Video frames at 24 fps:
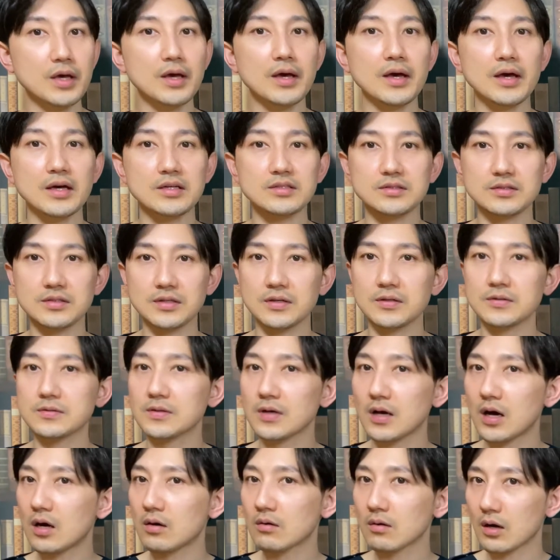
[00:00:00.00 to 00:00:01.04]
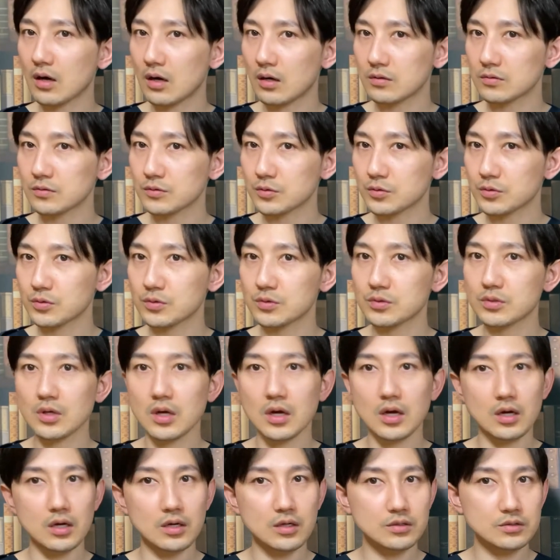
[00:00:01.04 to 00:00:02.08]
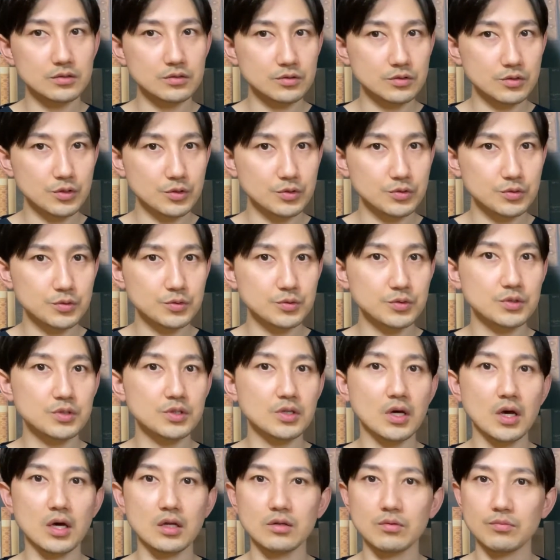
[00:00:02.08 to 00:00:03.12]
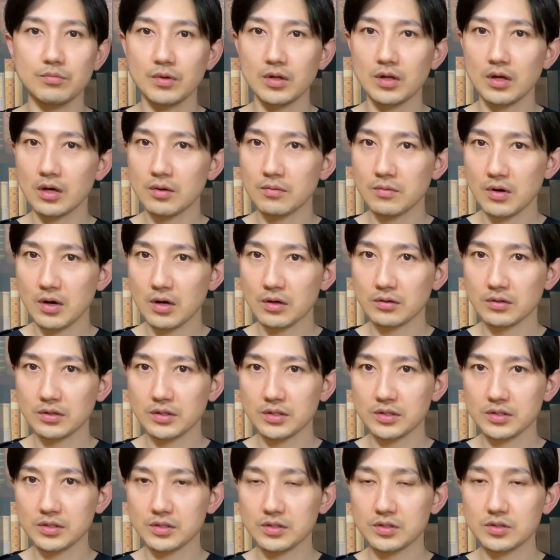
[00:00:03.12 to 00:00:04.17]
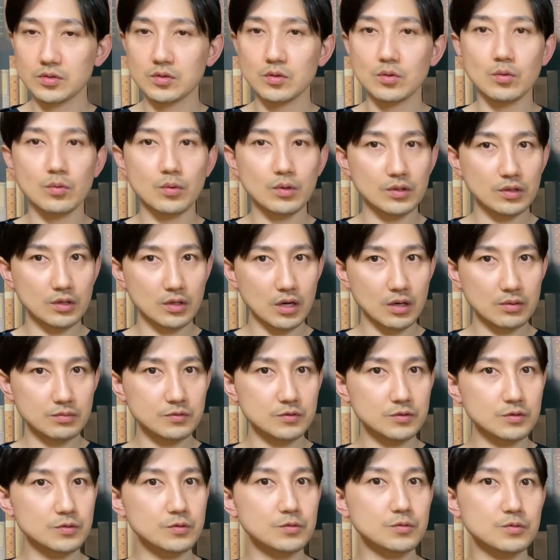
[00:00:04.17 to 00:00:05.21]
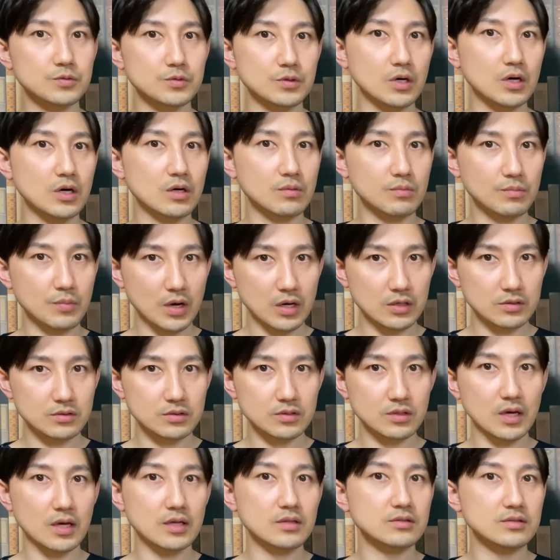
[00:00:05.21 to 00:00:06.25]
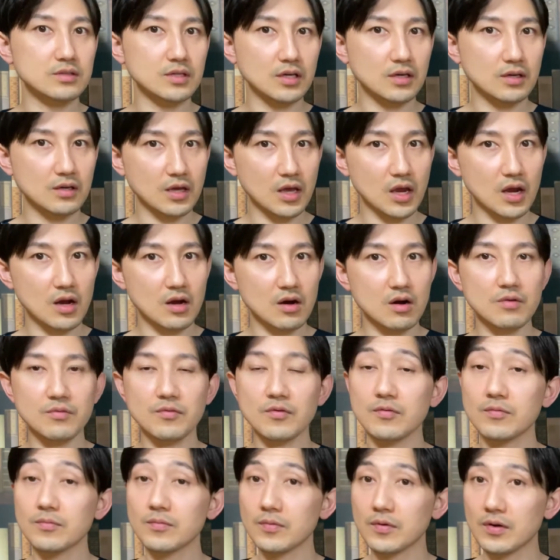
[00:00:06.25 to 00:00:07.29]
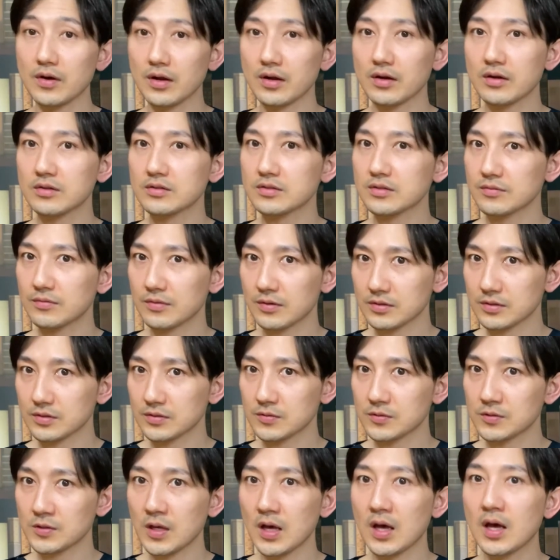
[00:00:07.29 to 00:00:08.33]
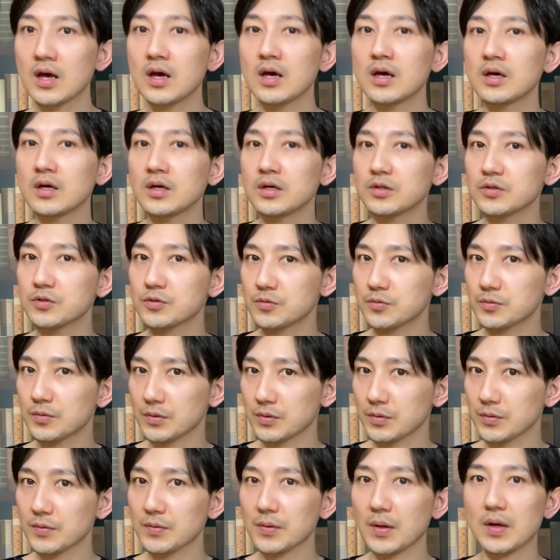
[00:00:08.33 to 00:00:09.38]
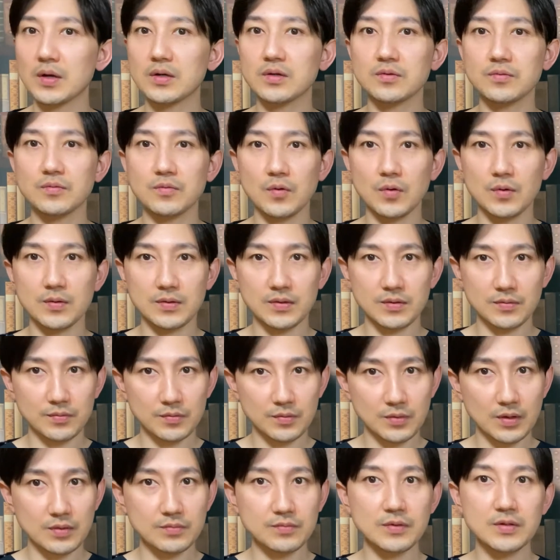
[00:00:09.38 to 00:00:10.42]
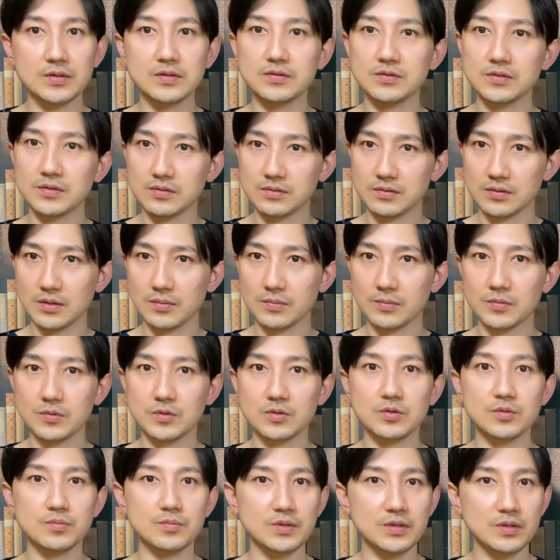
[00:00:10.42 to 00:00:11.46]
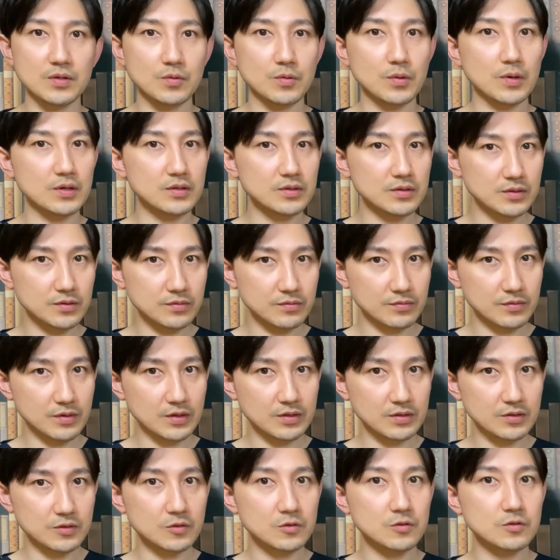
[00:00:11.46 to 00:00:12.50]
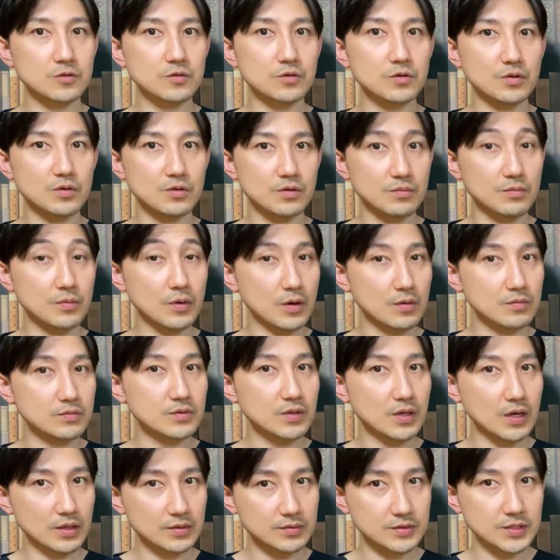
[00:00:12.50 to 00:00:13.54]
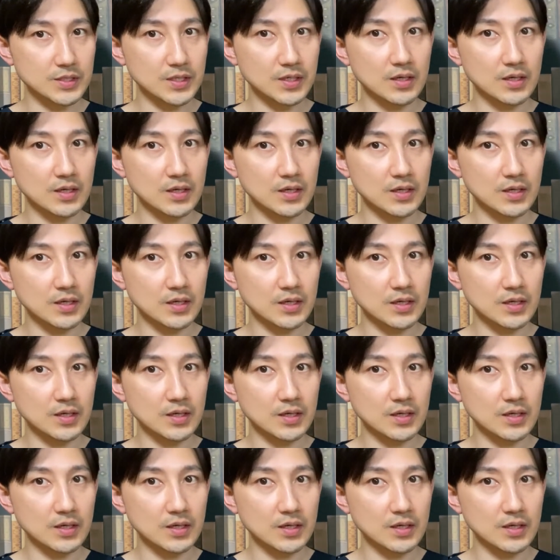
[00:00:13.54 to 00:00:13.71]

has its own cultures, traditions, and medical practices when it comes to childbirth and taking care of pregnant mothers. You should be prepared for the Japanese system to be quite different to your home country.